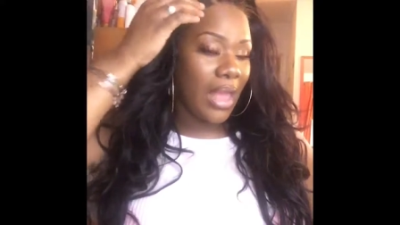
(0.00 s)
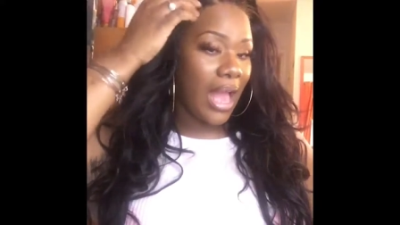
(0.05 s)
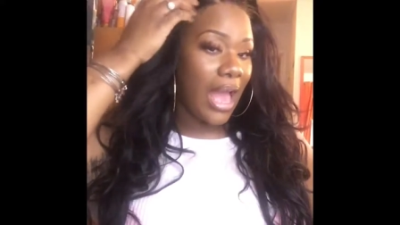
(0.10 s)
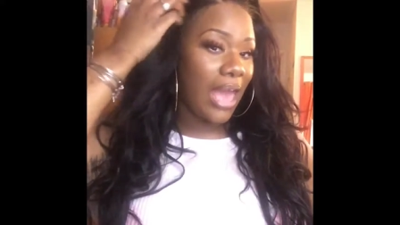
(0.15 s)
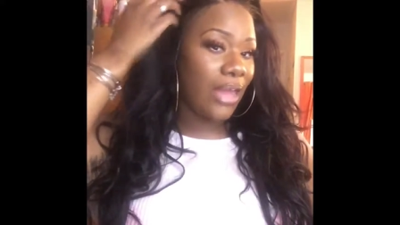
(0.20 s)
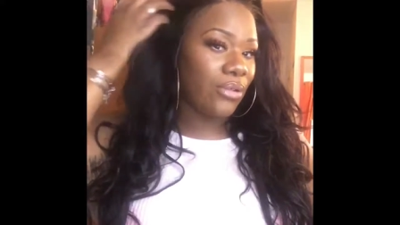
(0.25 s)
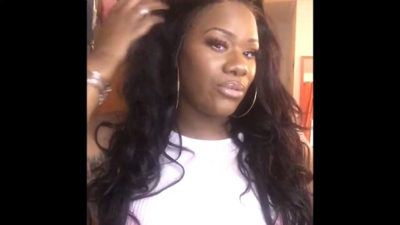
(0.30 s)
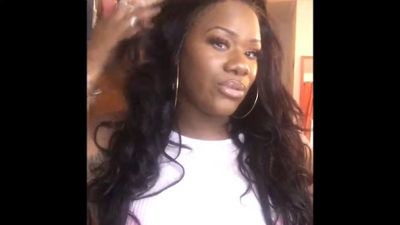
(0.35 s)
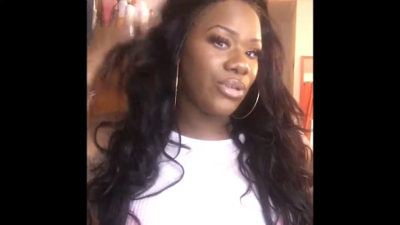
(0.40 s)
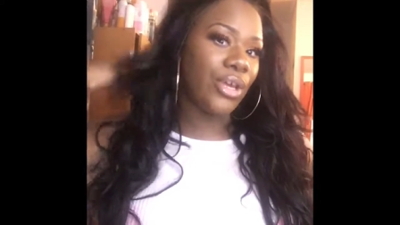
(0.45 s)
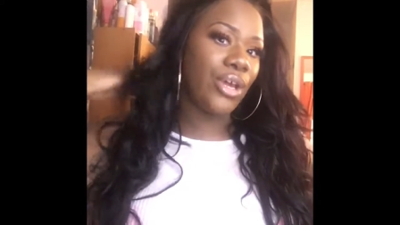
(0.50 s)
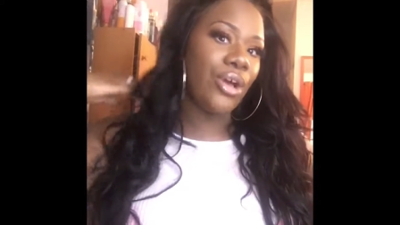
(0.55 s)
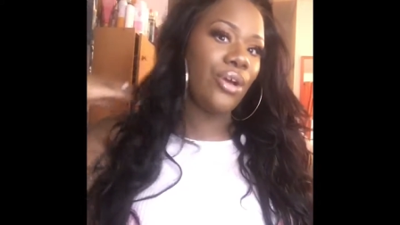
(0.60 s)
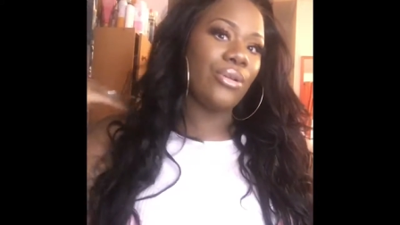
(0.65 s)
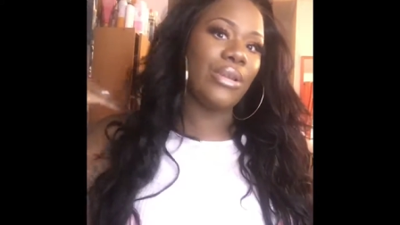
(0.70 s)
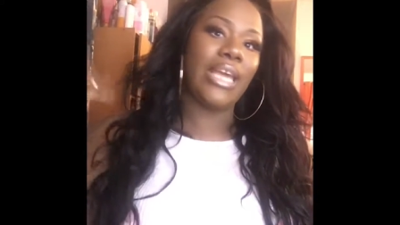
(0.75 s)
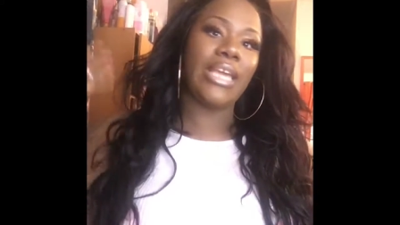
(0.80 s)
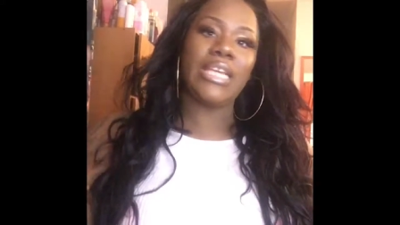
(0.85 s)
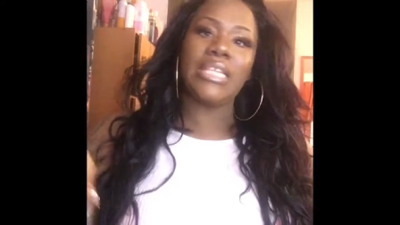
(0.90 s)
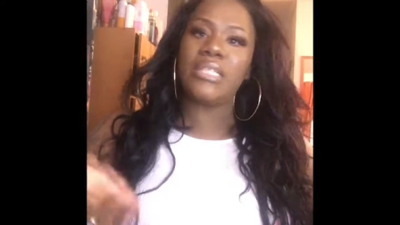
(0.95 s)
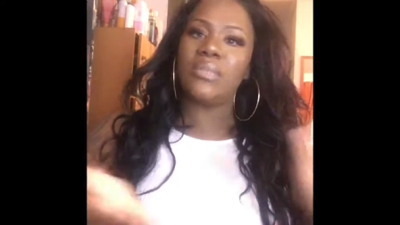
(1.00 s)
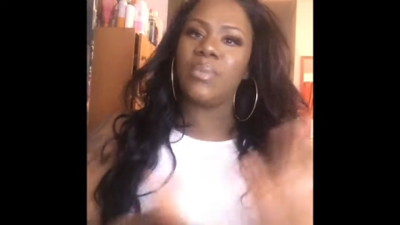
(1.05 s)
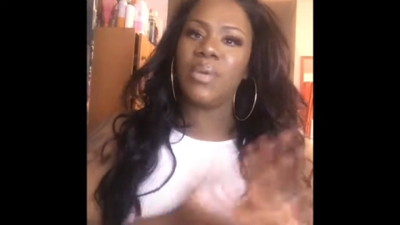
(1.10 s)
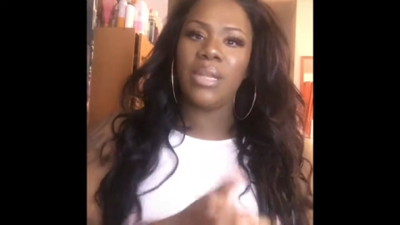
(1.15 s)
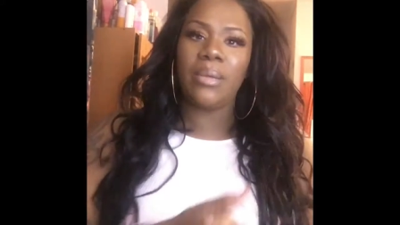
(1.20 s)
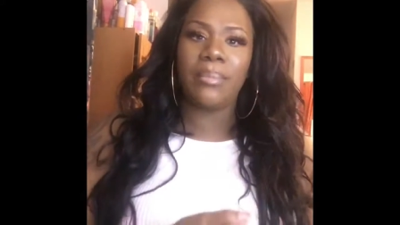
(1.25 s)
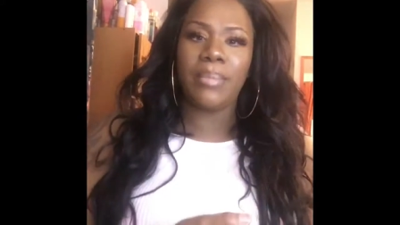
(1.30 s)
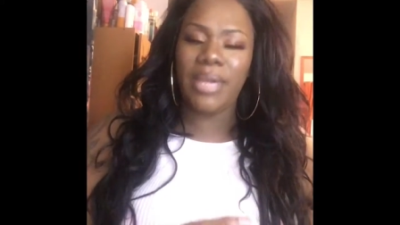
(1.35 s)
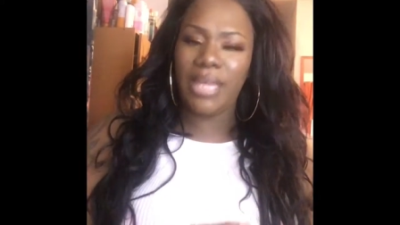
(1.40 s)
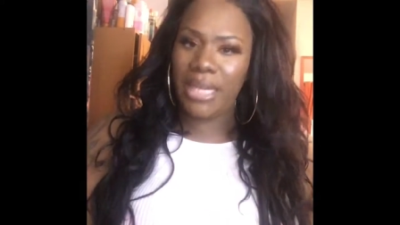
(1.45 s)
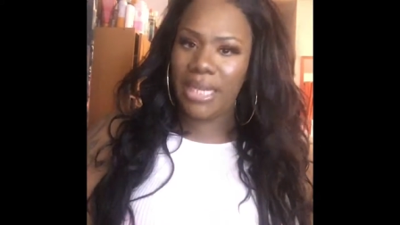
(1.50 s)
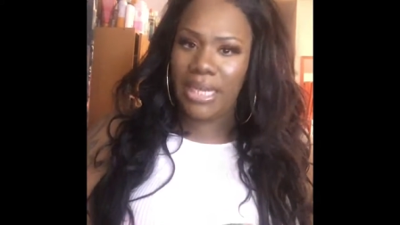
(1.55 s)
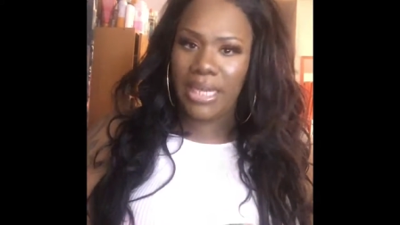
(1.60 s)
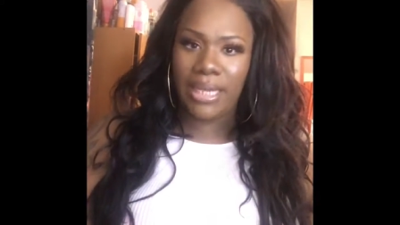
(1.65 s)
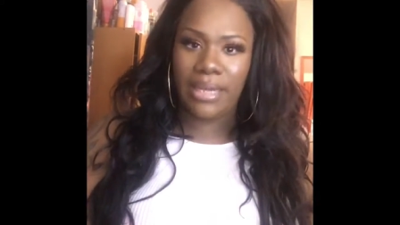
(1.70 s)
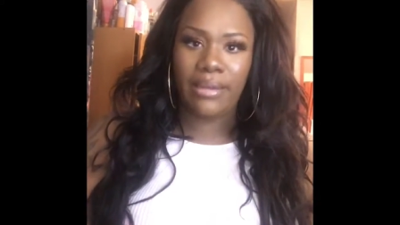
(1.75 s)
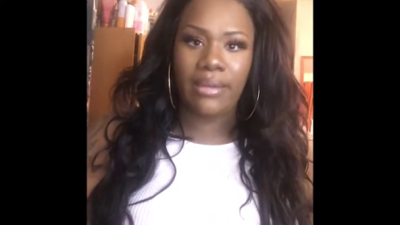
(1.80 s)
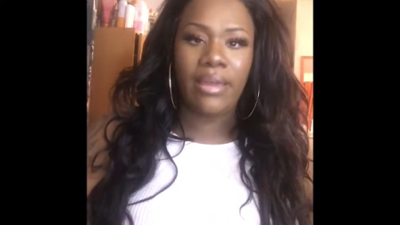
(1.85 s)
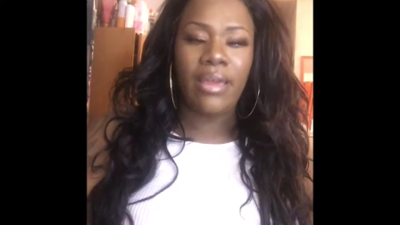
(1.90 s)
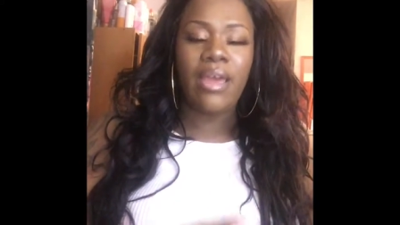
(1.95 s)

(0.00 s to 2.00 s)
I don't know. Like, it's been a minute.